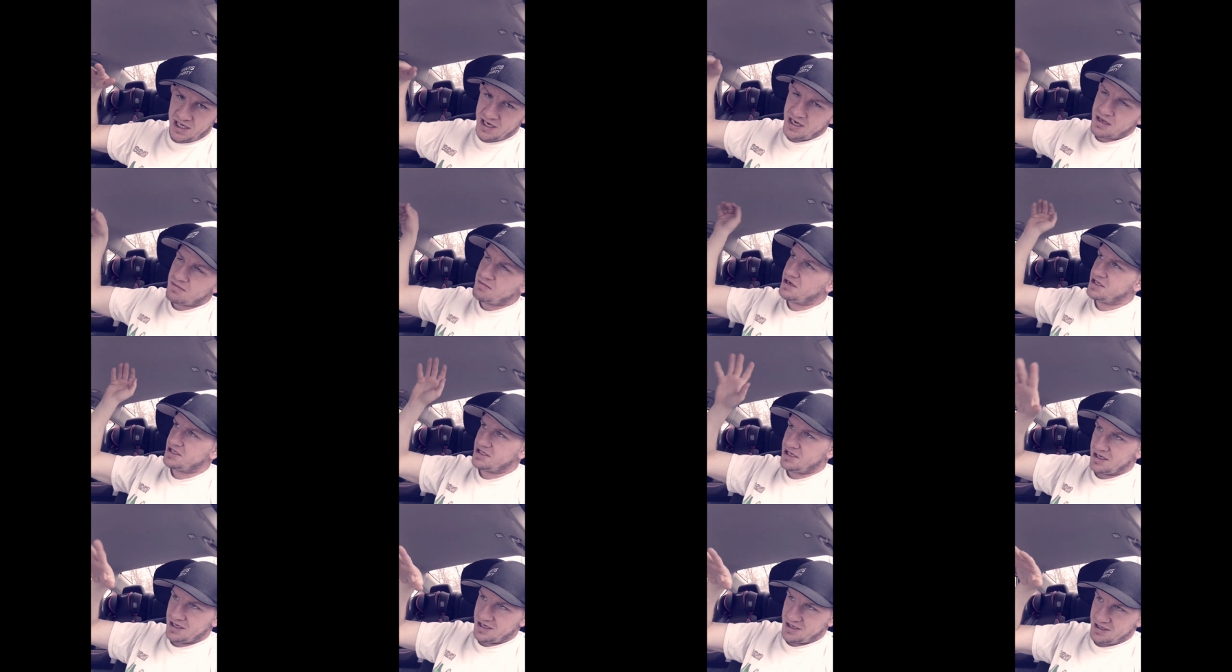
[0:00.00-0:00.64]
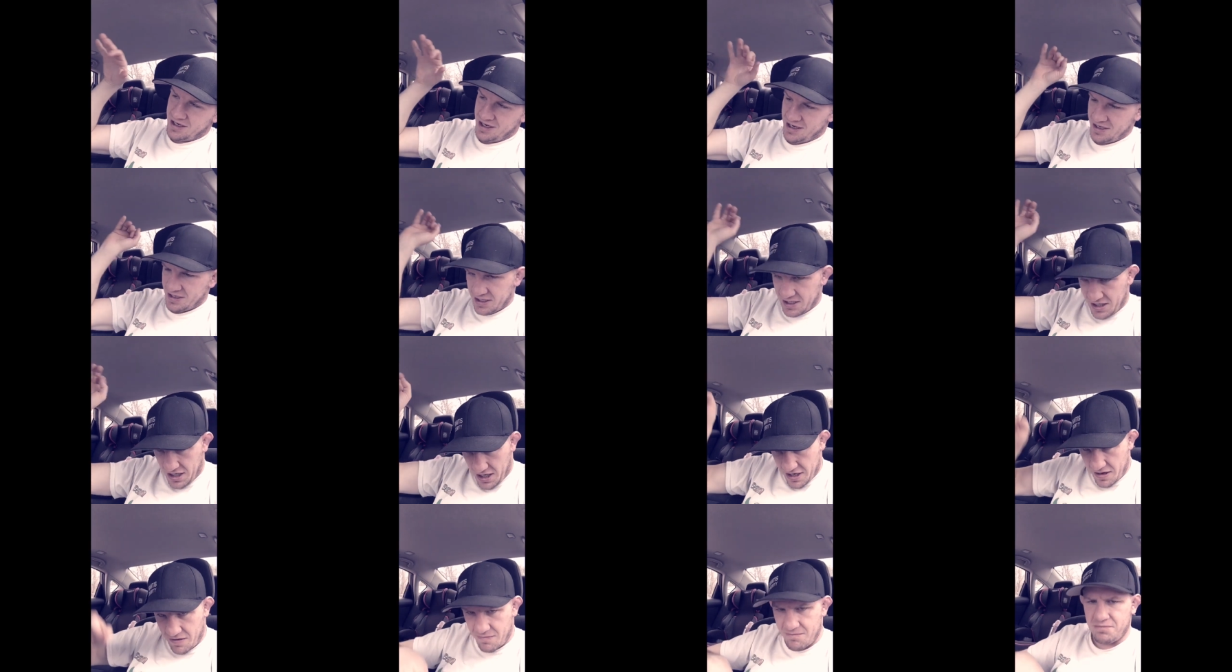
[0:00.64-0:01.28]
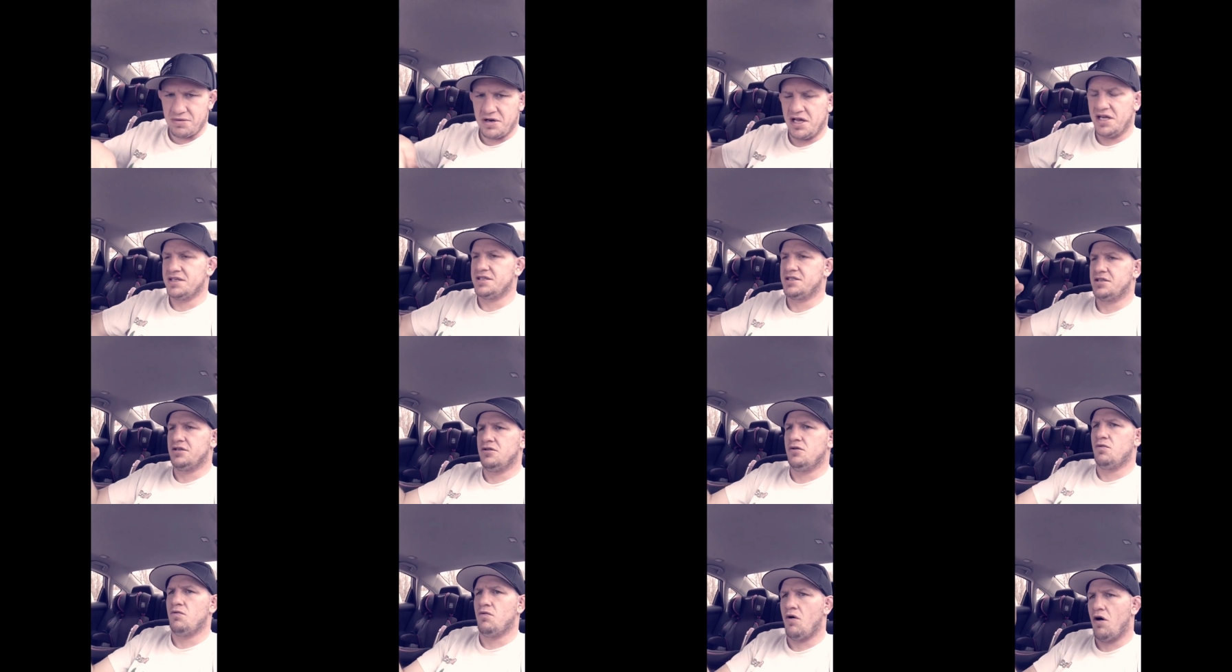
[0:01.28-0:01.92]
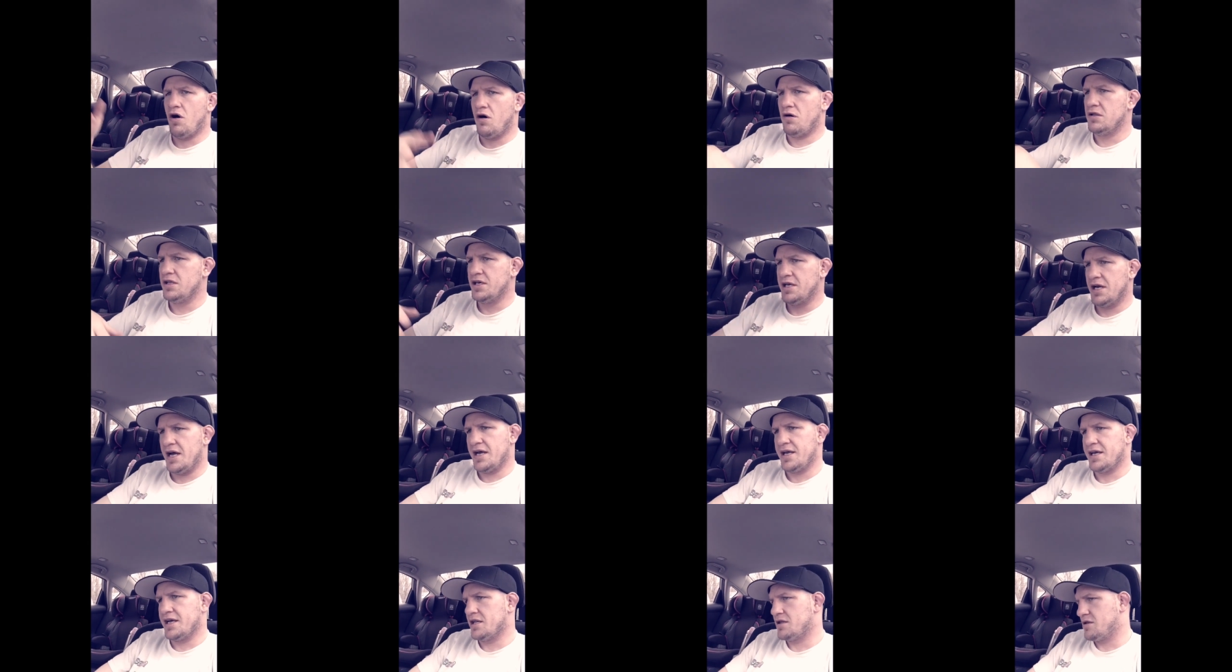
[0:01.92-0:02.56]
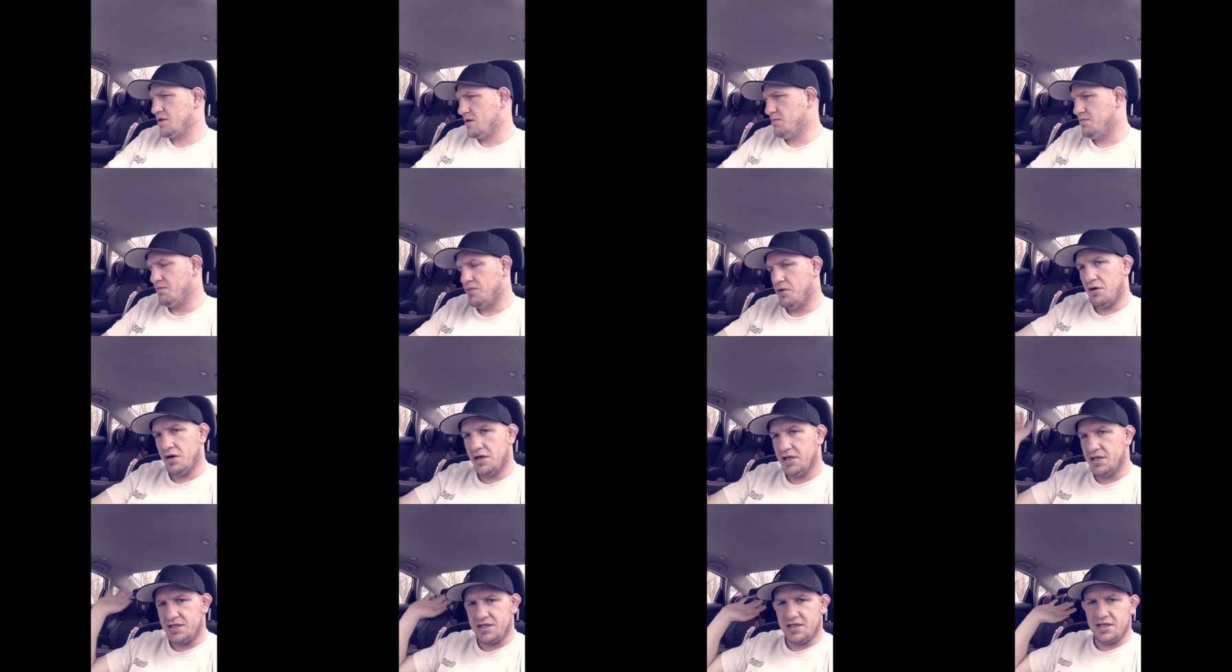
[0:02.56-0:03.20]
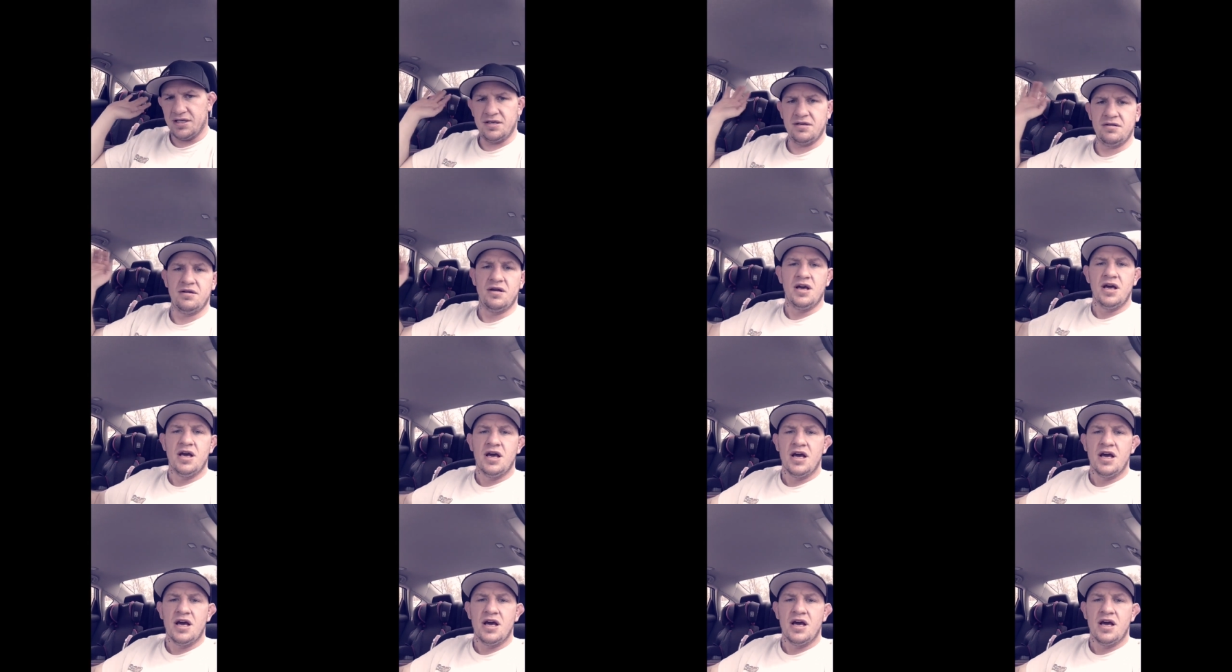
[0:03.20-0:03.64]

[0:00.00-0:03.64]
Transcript: attic, my second attic. I unplaster the wall and I get the bullets and